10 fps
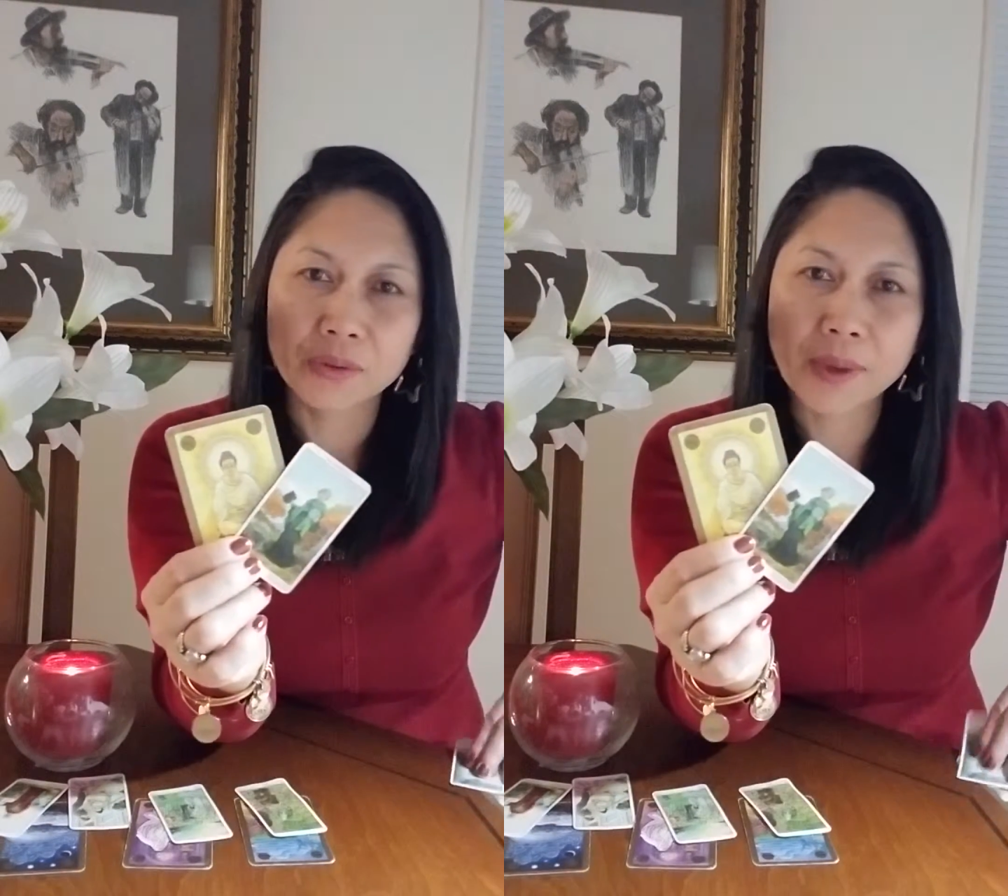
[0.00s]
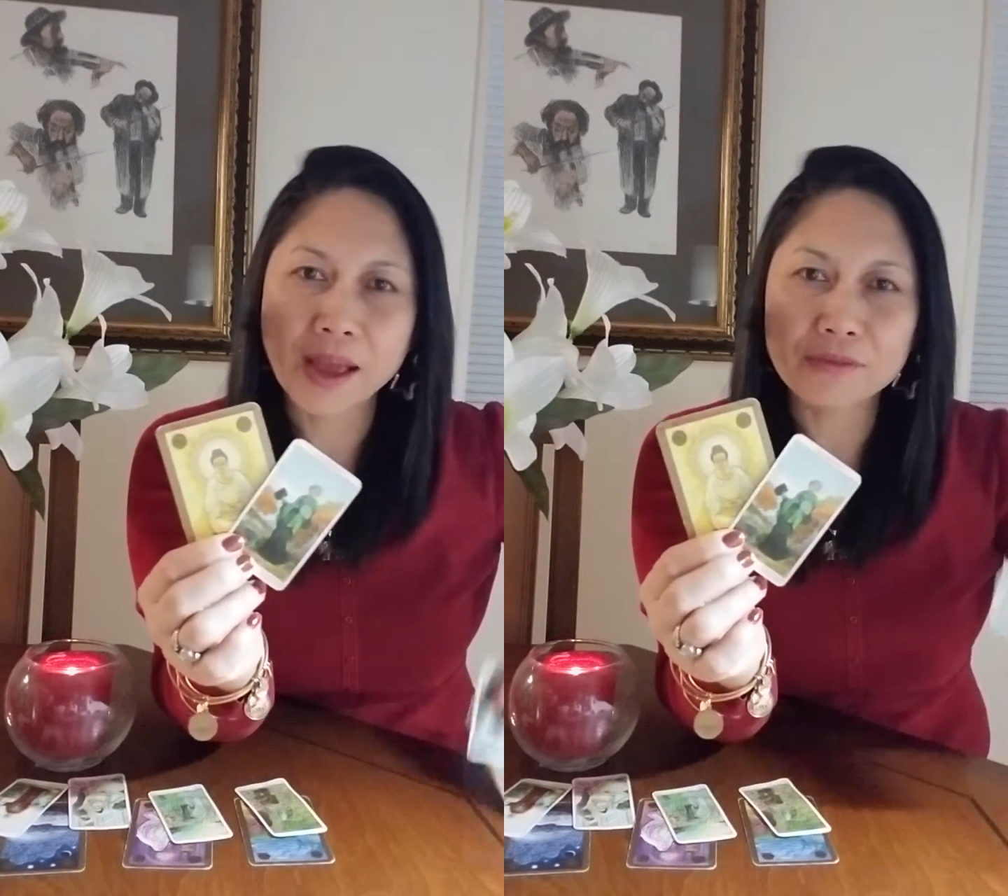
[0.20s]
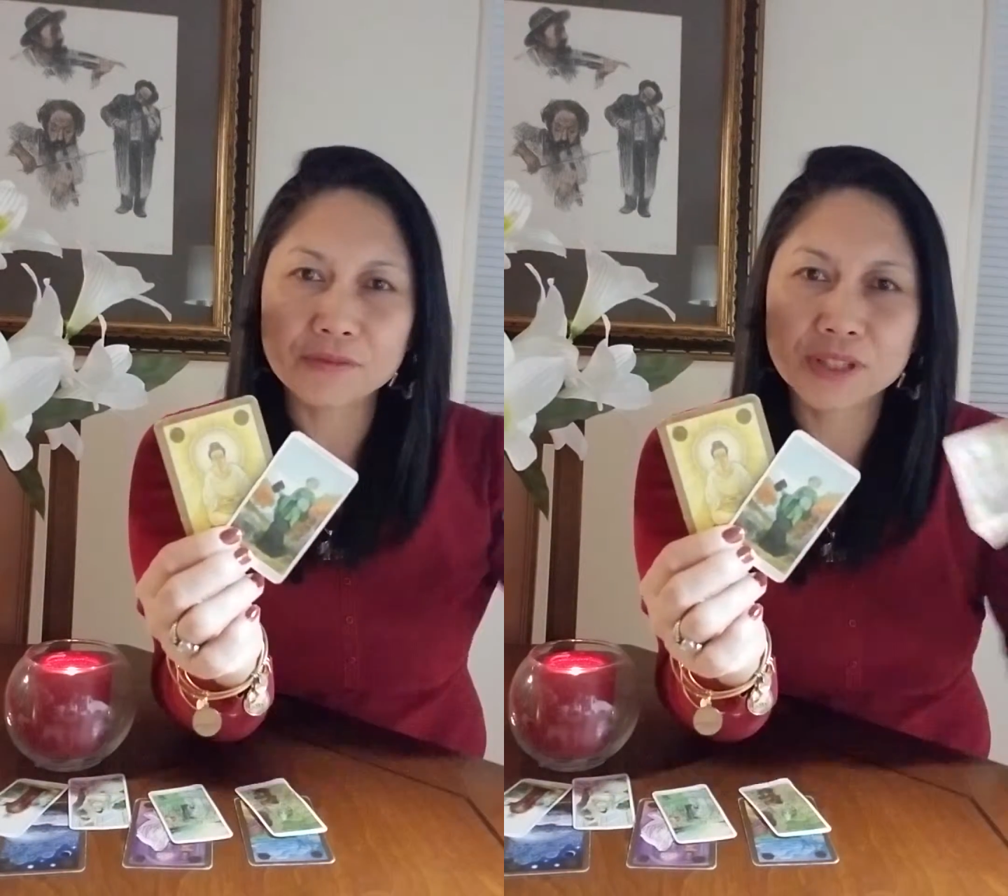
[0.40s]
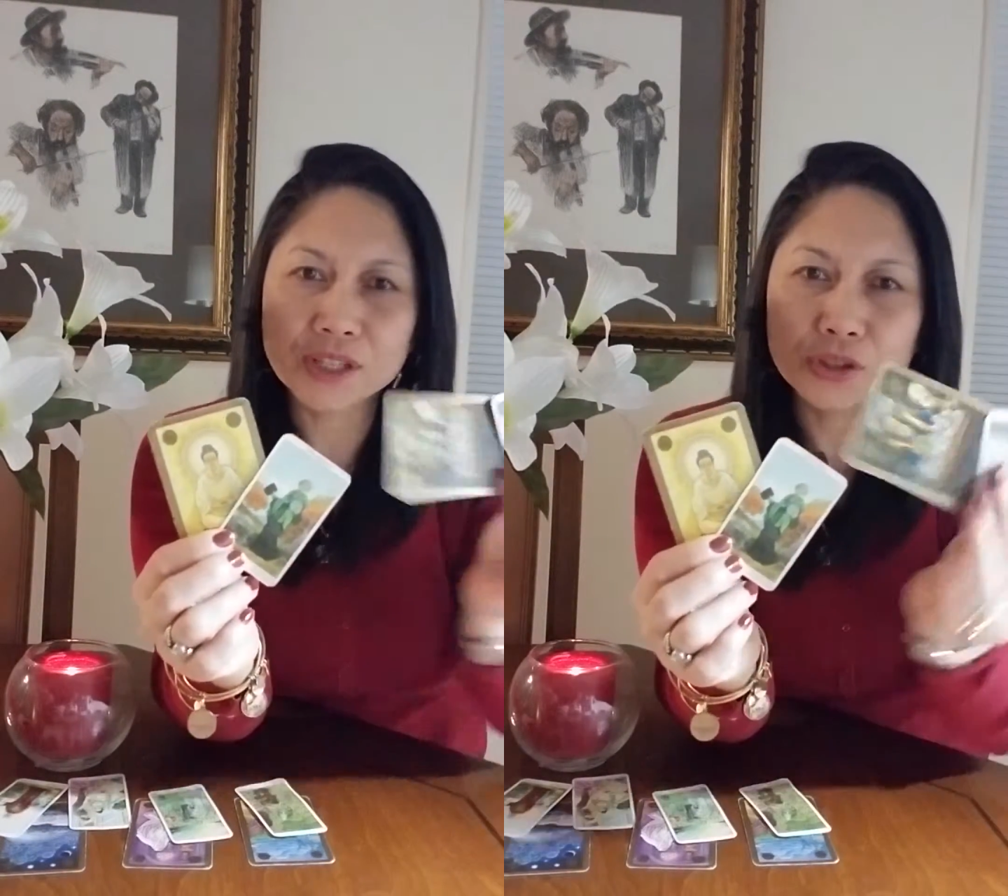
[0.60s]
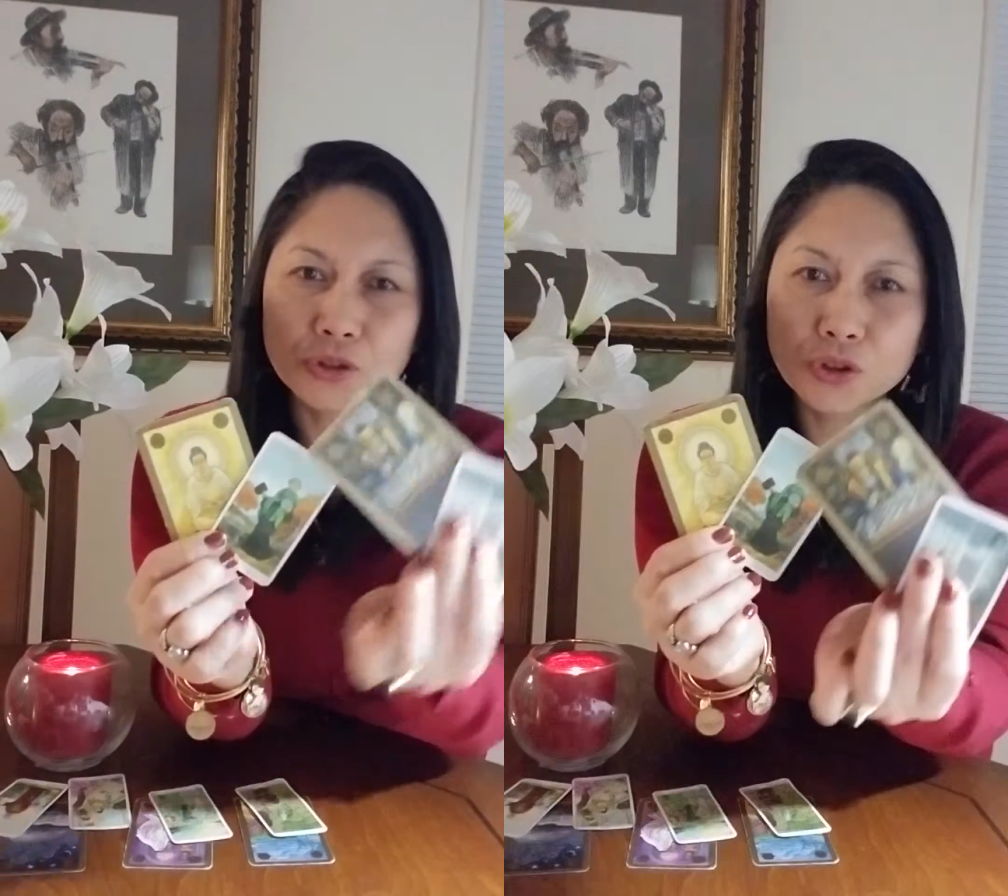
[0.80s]
We have
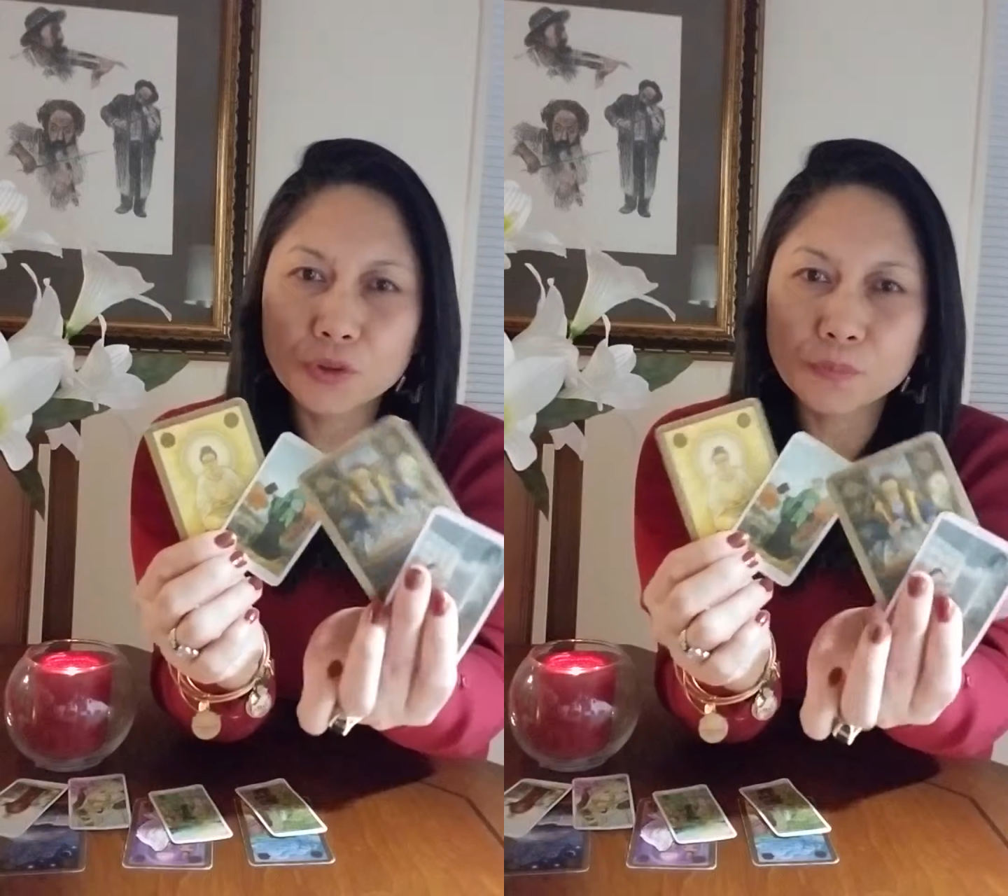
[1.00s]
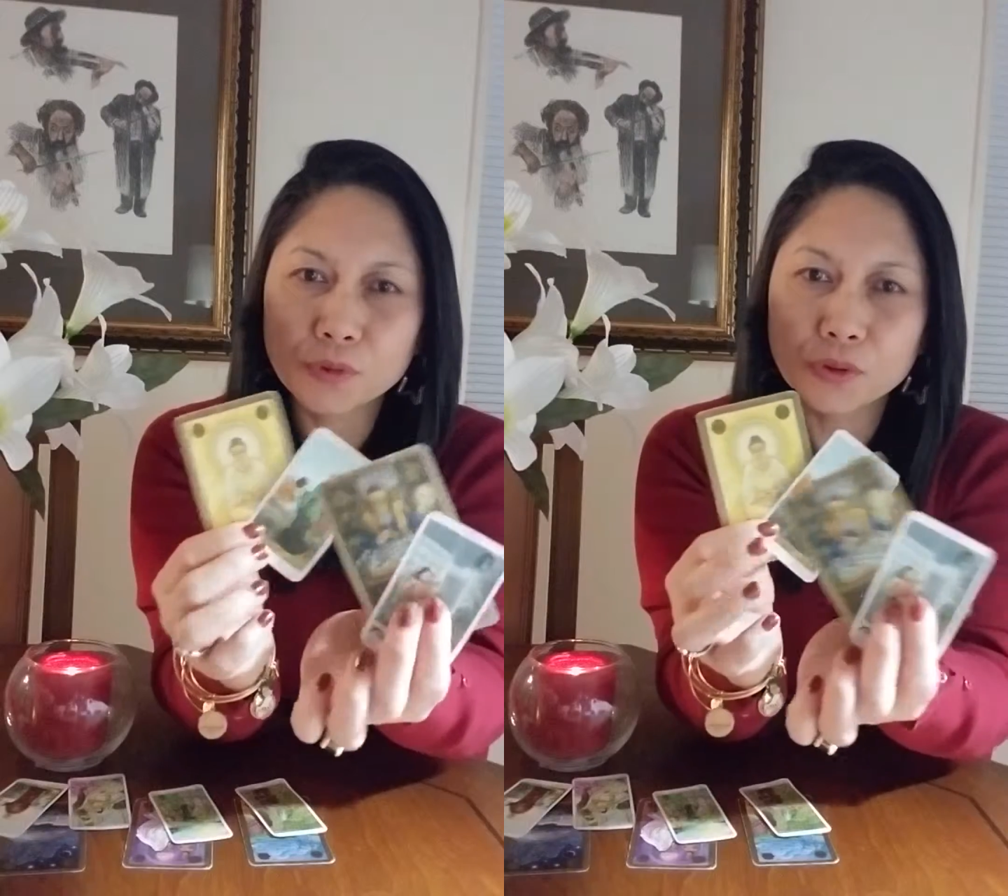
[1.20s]
this group